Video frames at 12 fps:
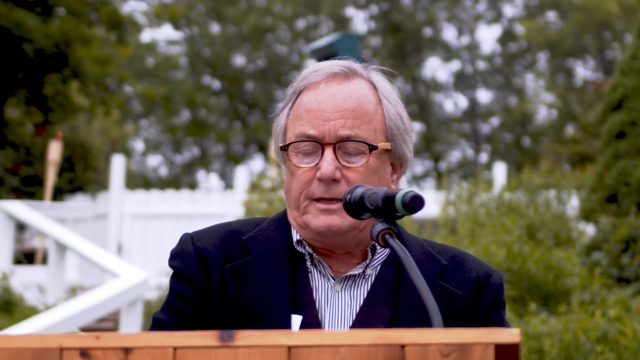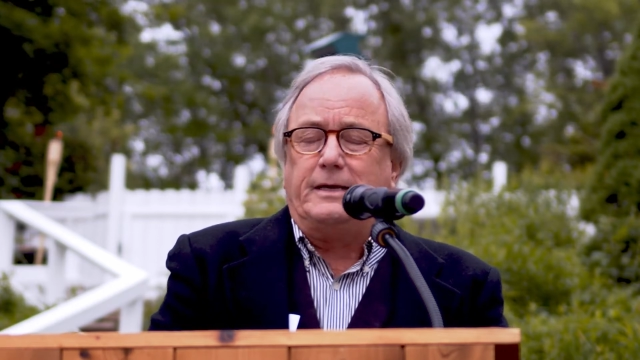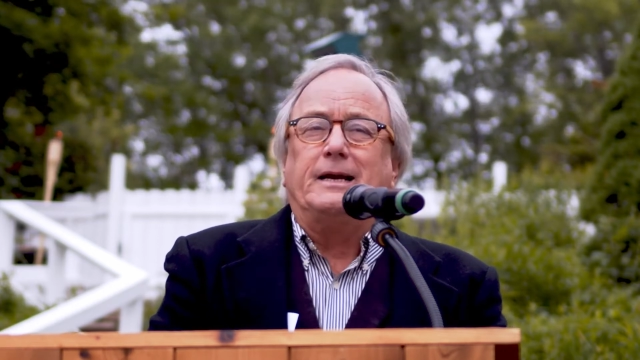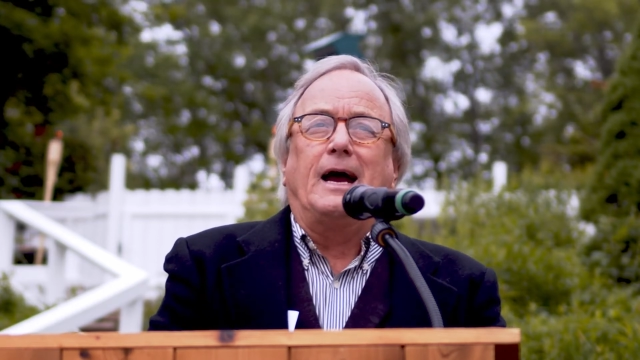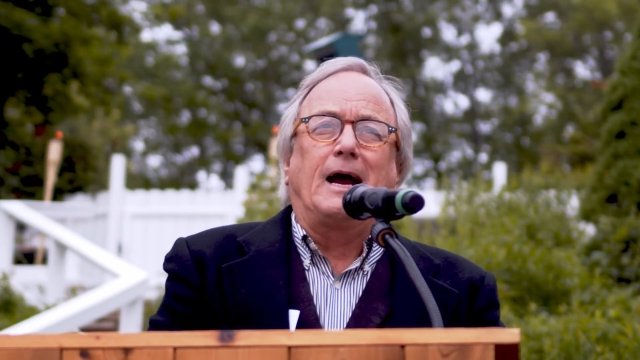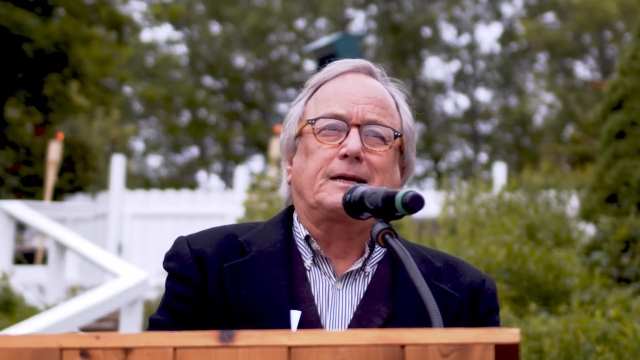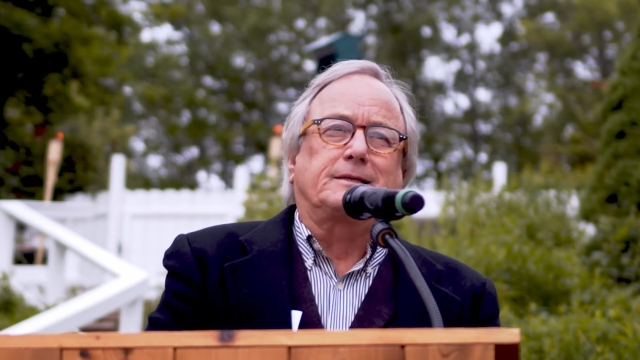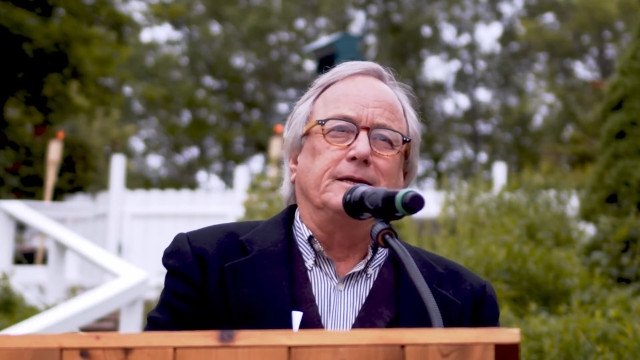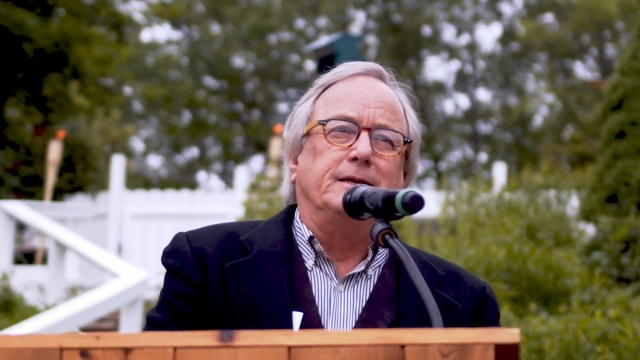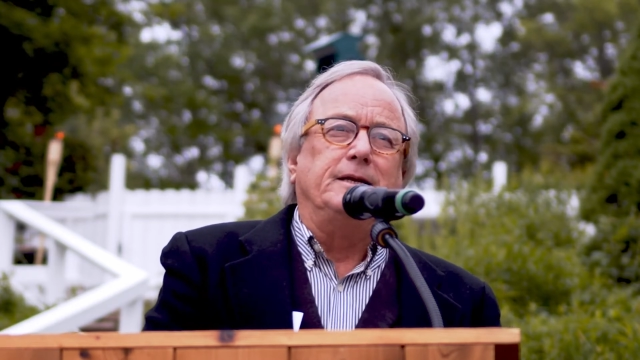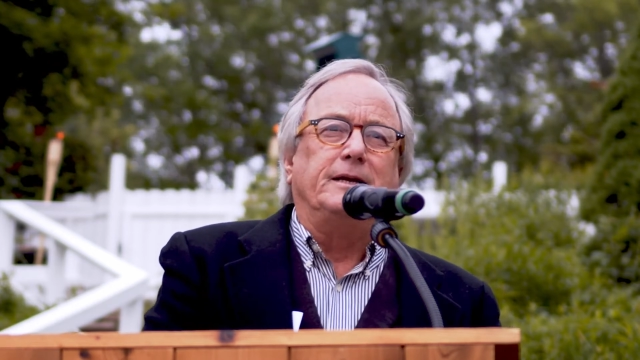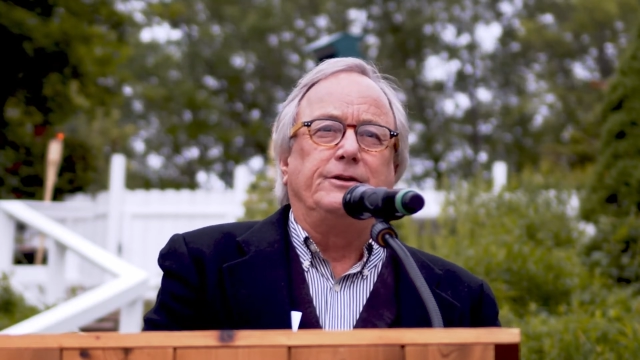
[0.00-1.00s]
He
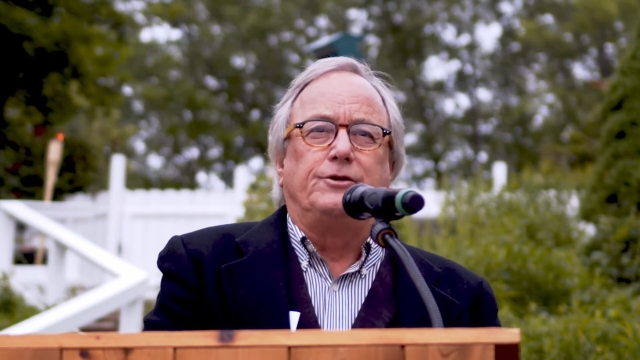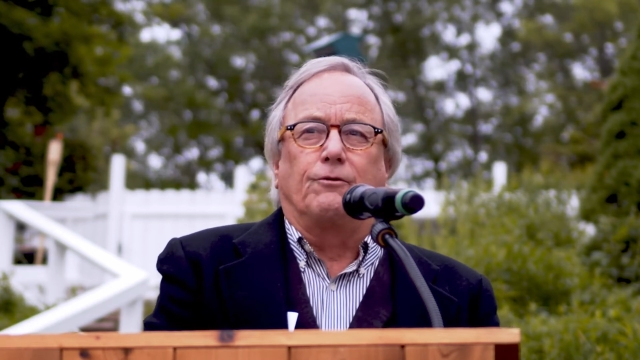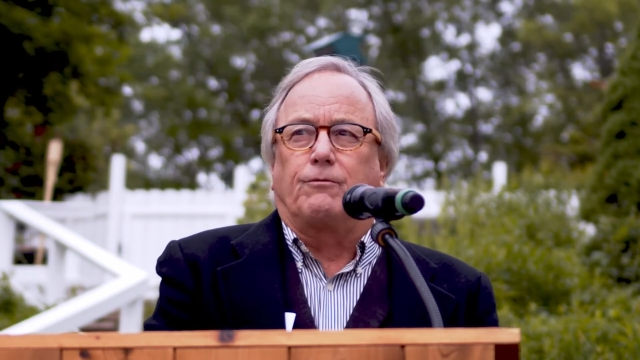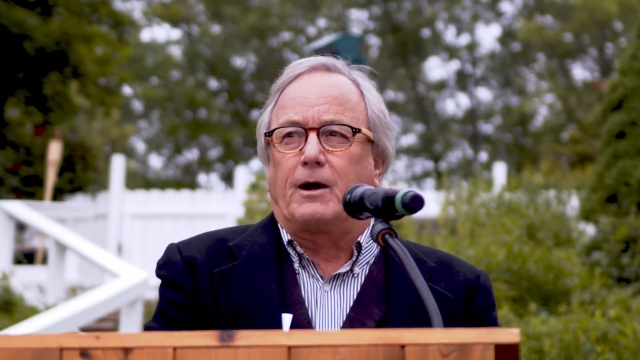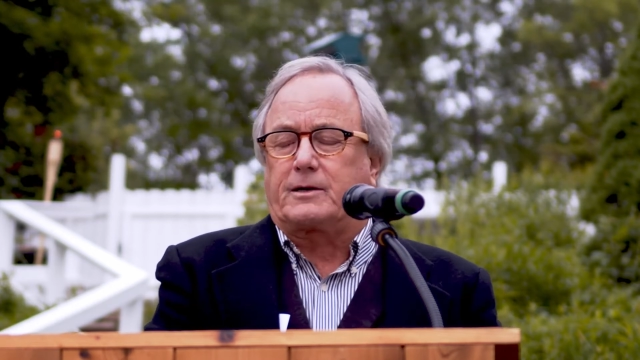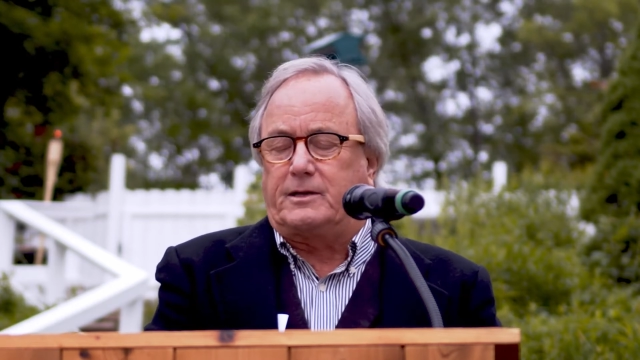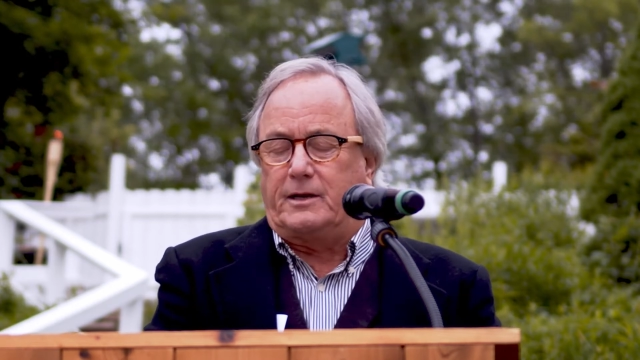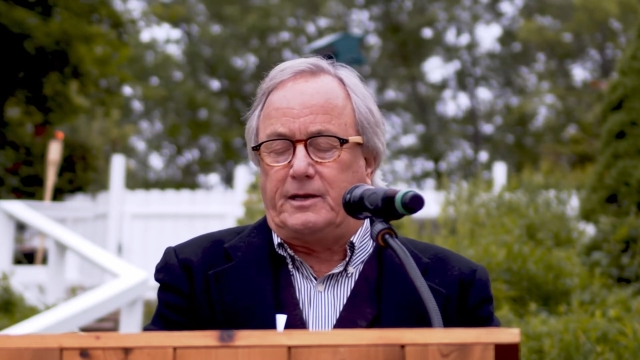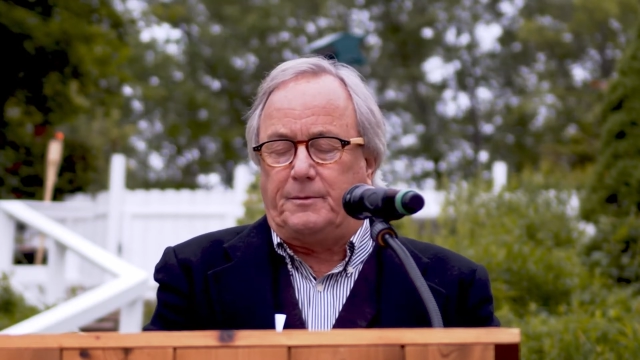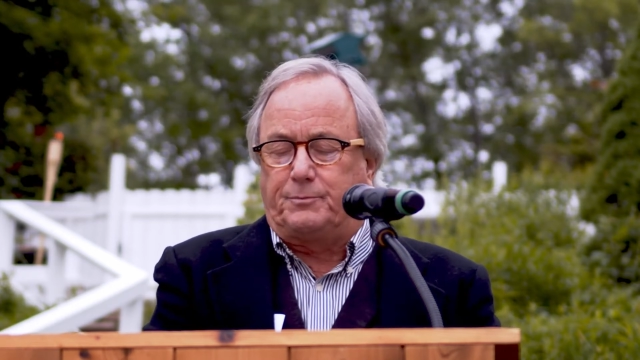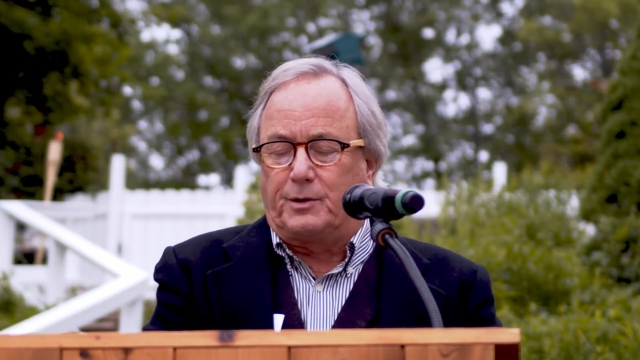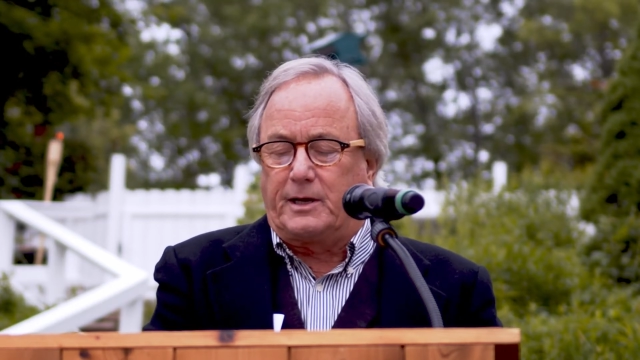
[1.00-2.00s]
acted, he directed,
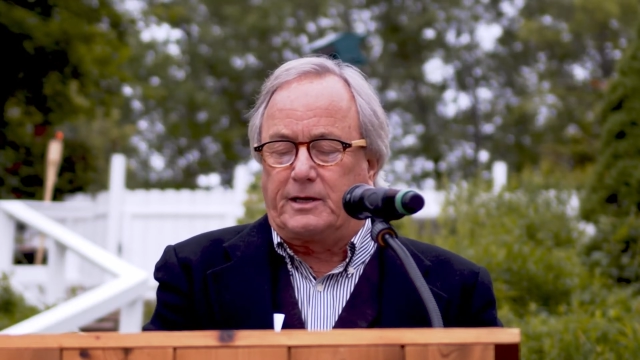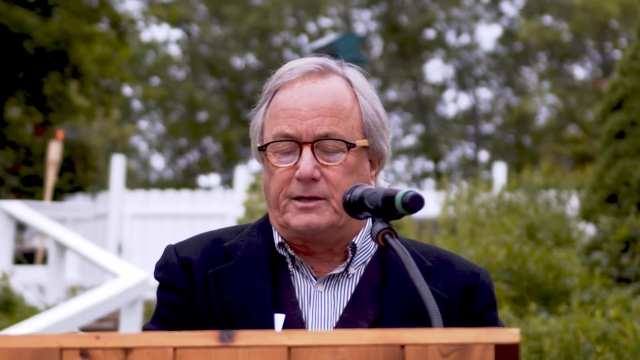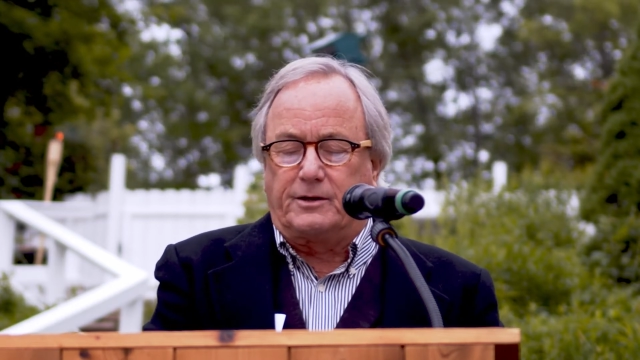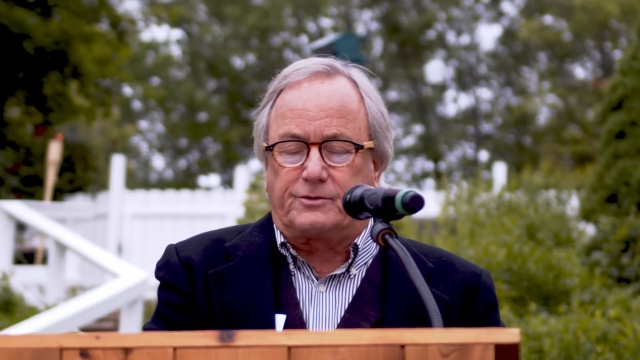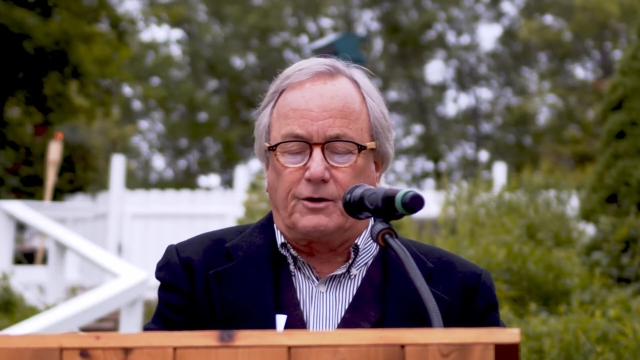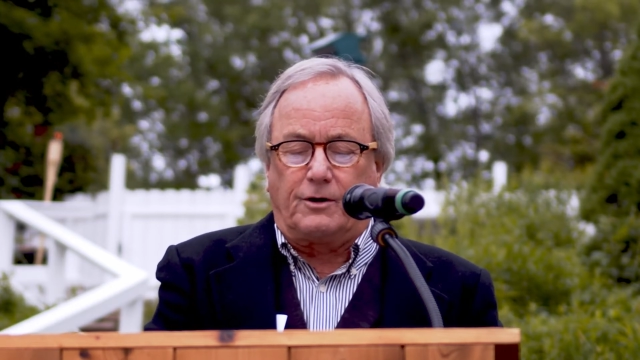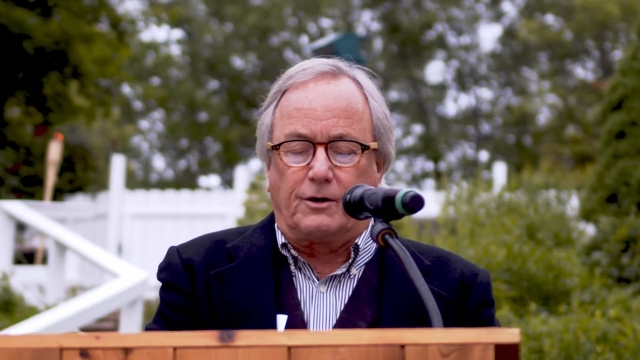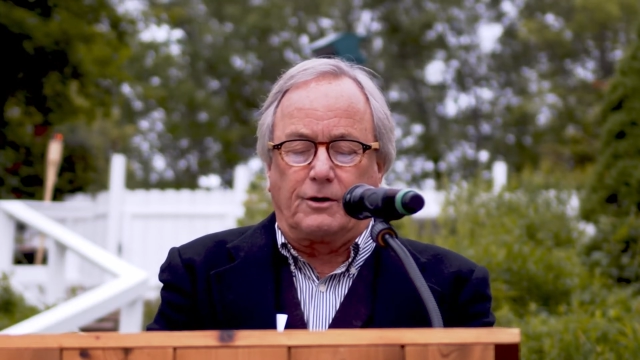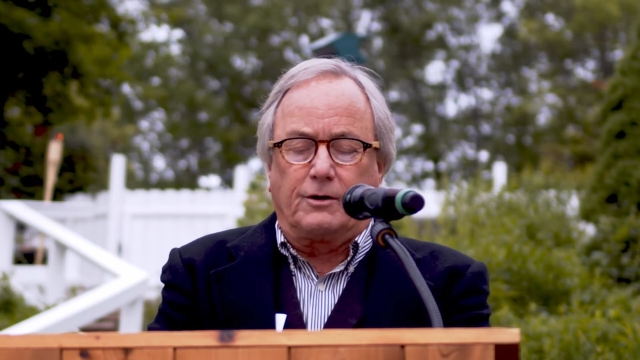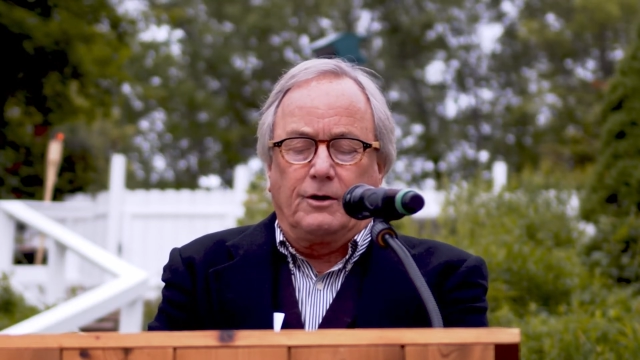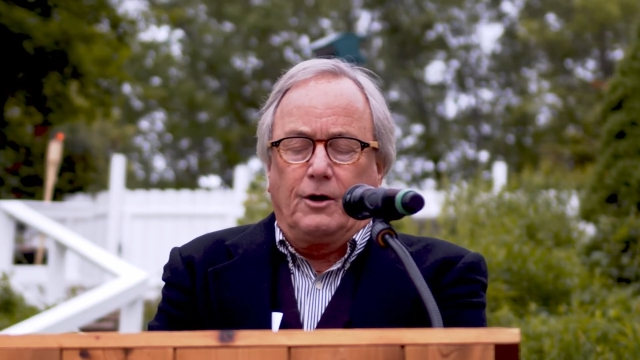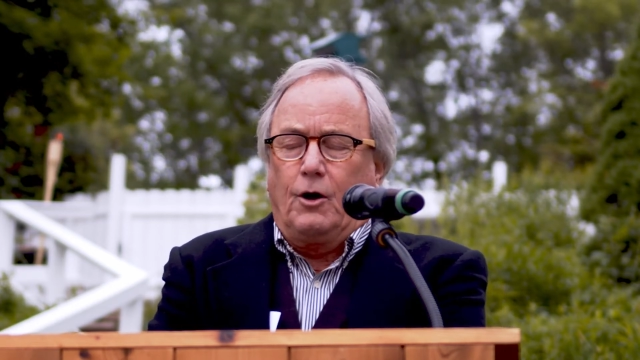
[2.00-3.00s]
he played guitar.